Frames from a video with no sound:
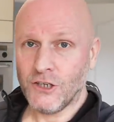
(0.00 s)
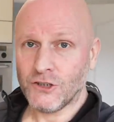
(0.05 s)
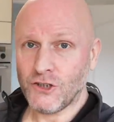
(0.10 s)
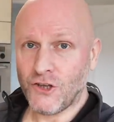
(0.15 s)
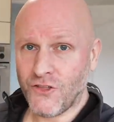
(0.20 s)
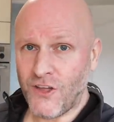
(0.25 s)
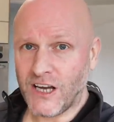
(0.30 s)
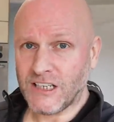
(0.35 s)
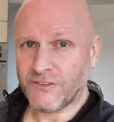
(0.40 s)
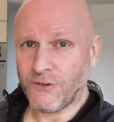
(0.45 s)

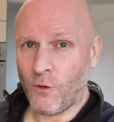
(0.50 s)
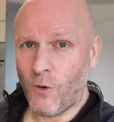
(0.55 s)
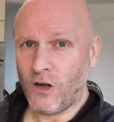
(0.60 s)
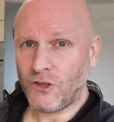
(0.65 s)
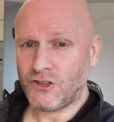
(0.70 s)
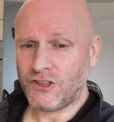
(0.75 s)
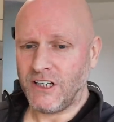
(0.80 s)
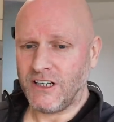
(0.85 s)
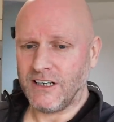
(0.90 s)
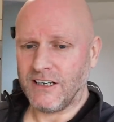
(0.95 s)
So thanks for
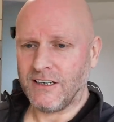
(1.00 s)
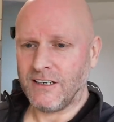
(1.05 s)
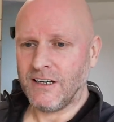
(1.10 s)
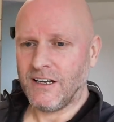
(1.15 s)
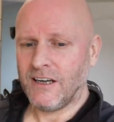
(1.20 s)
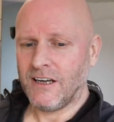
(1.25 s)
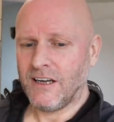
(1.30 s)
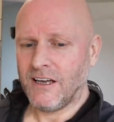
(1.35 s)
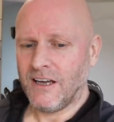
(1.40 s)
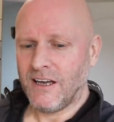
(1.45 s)
watching. A
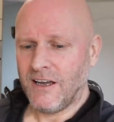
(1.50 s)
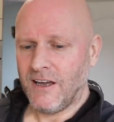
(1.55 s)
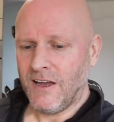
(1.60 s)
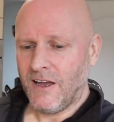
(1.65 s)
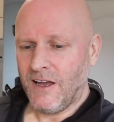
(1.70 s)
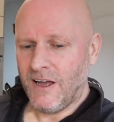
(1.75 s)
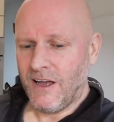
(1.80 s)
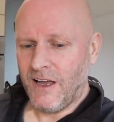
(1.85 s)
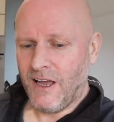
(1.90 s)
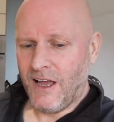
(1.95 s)

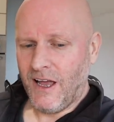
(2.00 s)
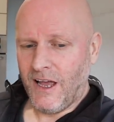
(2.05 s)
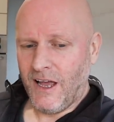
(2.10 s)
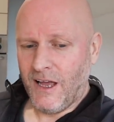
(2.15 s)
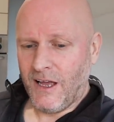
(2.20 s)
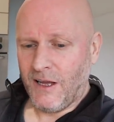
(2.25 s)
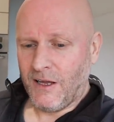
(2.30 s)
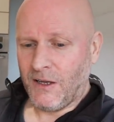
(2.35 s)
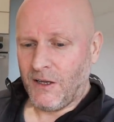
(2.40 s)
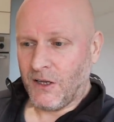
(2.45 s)

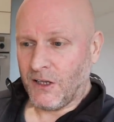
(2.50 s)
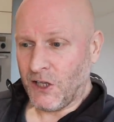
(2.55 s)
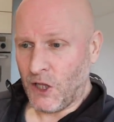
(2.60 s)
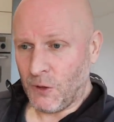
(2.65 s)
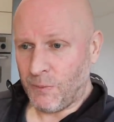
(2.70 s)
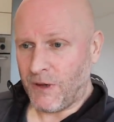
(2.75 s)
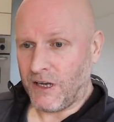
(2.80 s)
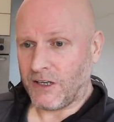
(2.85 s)
little